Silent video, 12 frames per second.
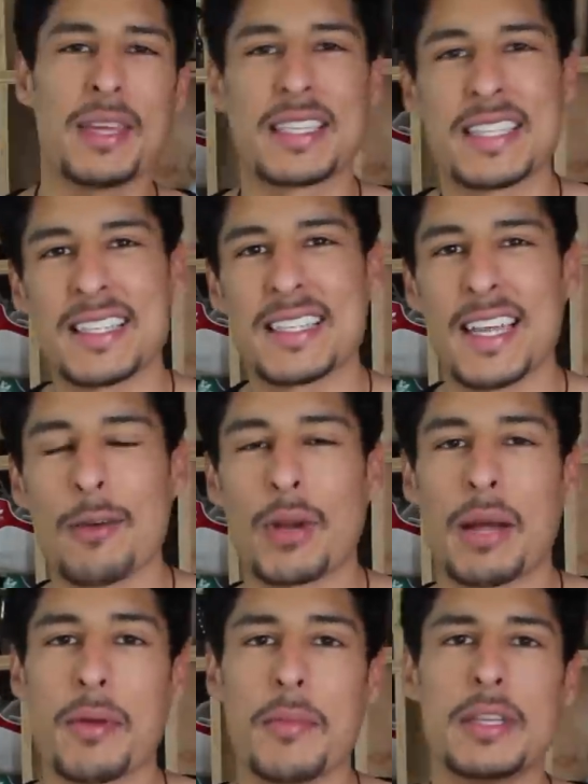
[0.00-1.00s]
being said, today
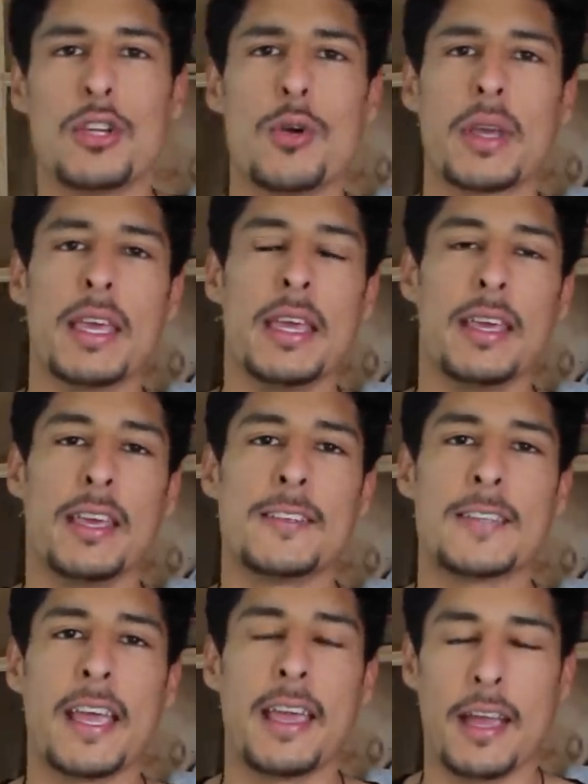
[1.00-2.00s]
what I'm going to be doing
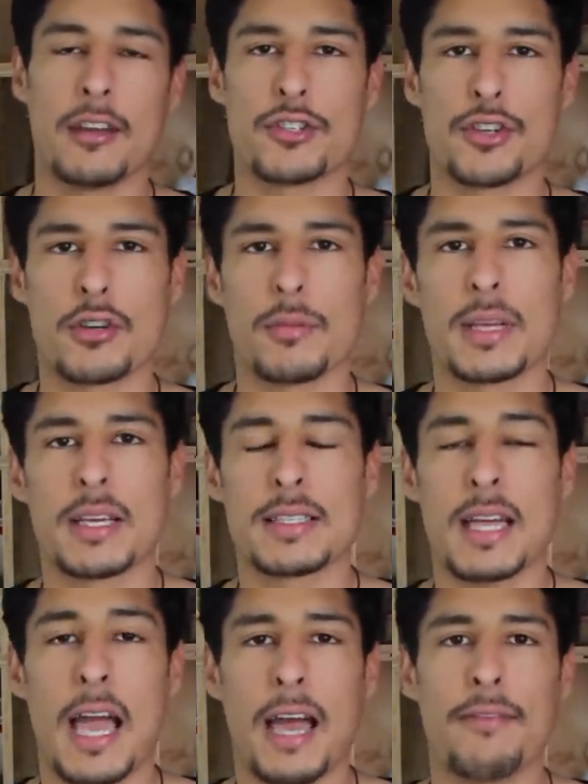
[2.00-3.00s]
is a hair journal
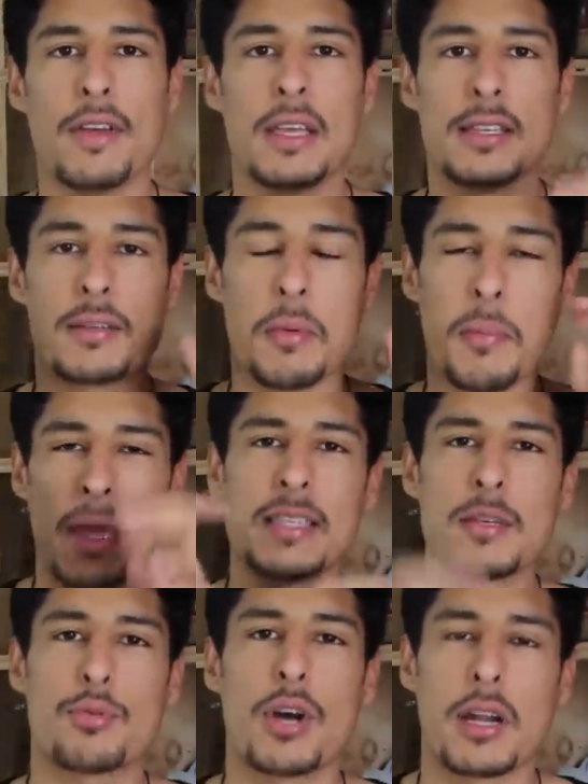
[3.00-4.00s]
because I have some
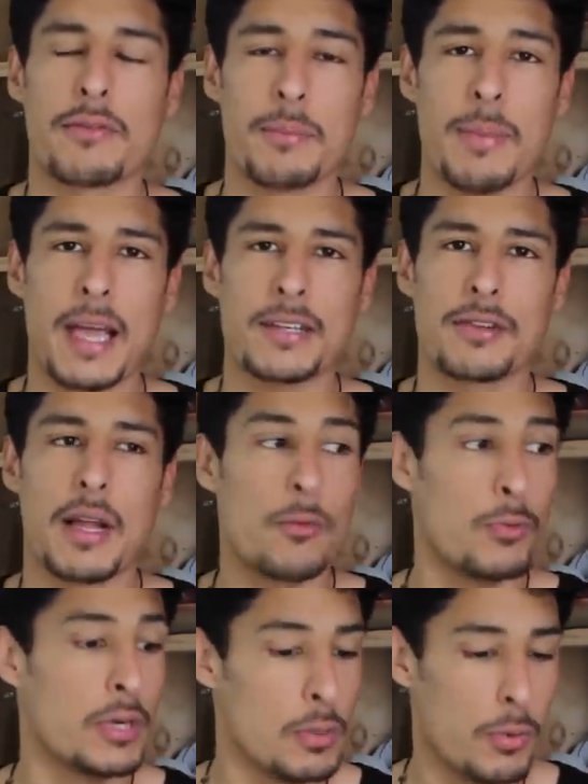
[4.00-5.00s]
amazing product from Baxter that I
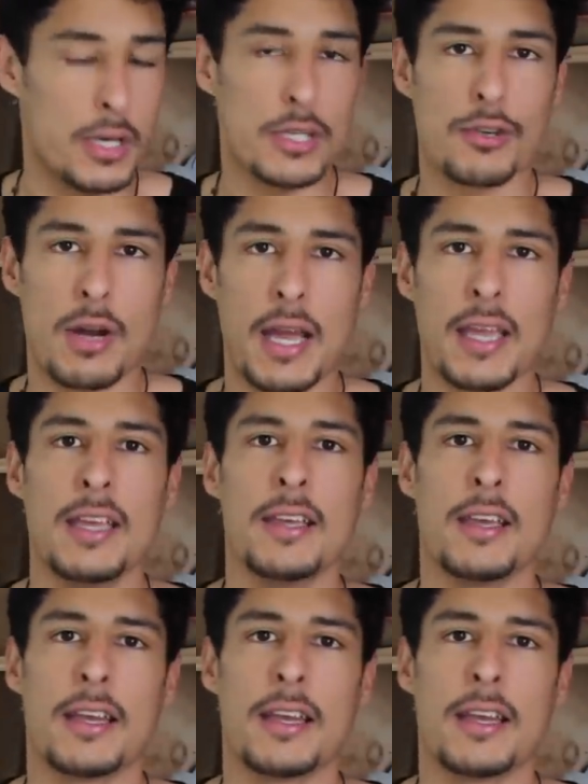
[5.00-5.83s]
really want to try